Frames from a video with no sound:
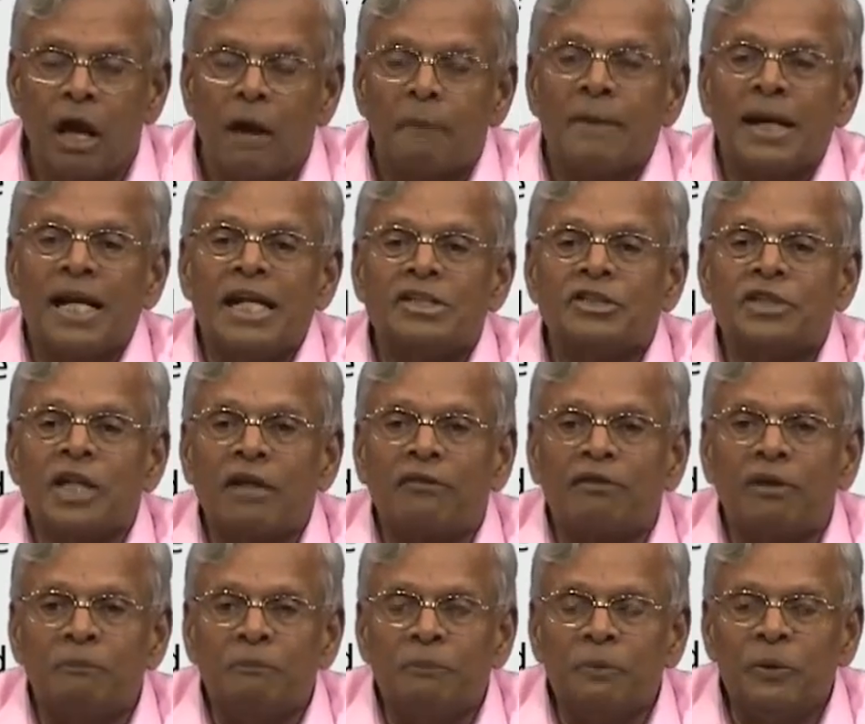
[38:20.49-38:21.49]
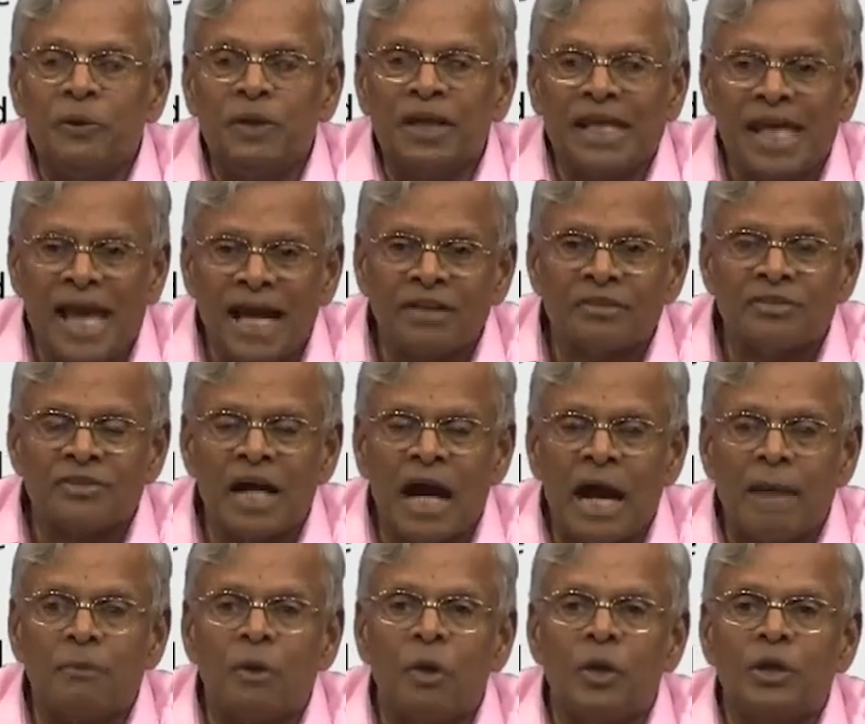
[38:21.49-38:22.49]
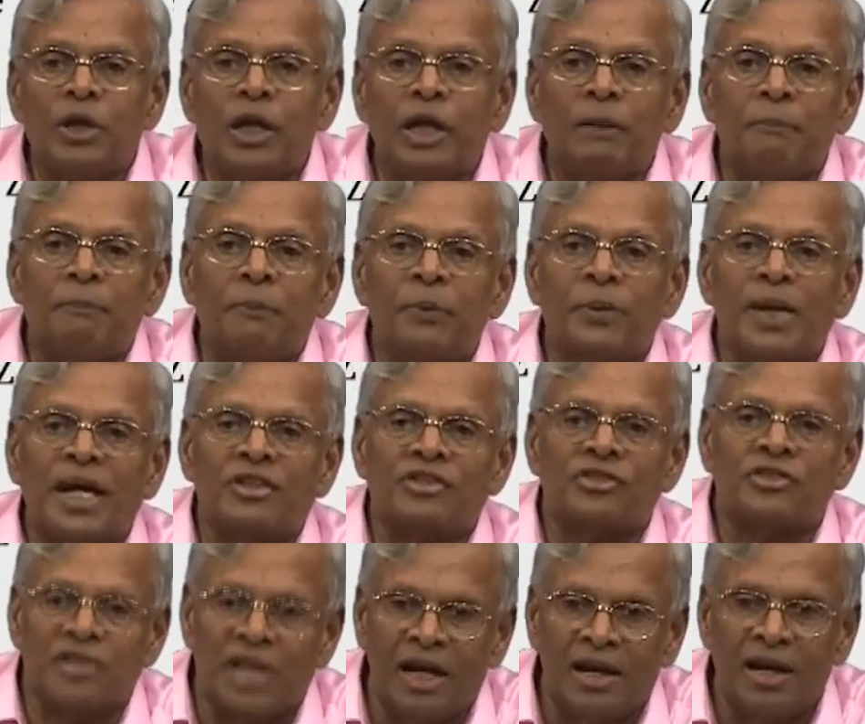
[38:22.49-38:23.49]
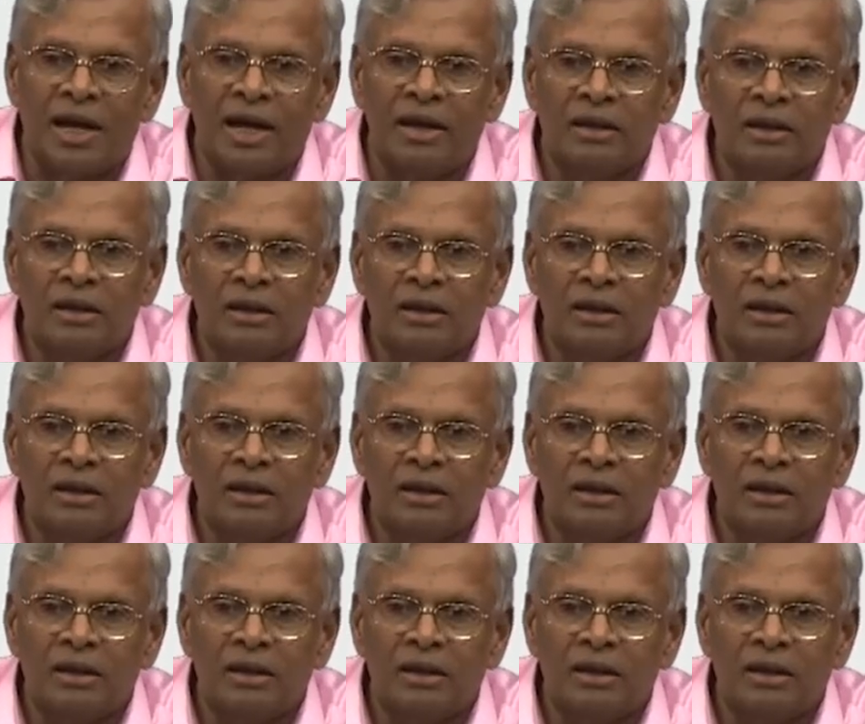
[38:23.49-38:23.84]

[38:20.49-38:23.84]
but instead of computing X, I am going to compute X tilde.